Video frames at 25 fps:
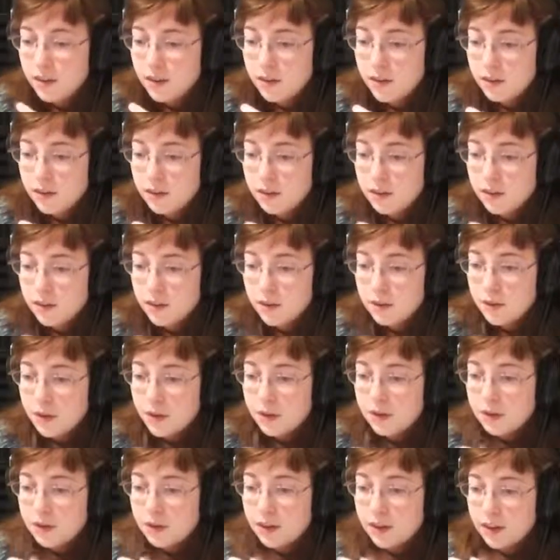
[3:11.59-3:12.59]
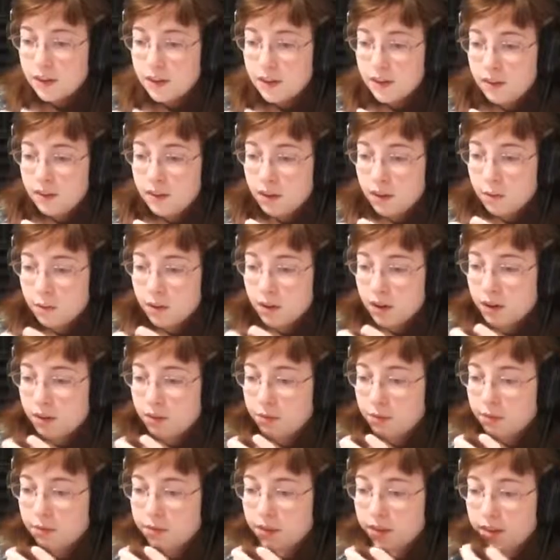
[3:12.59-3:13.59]
Oh, are we under attack there? No, we're
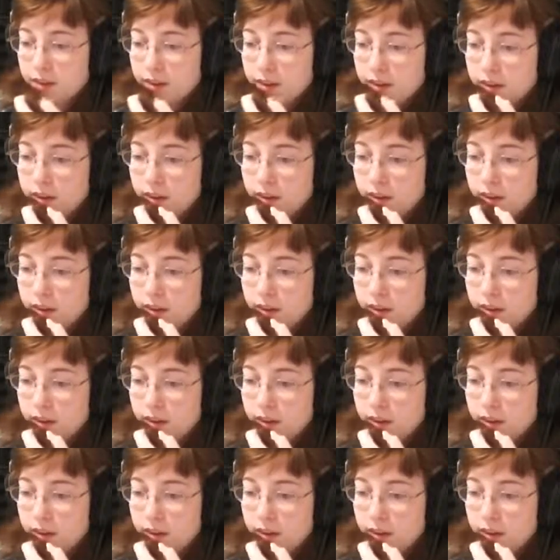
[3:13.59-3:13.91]
not. We're fine.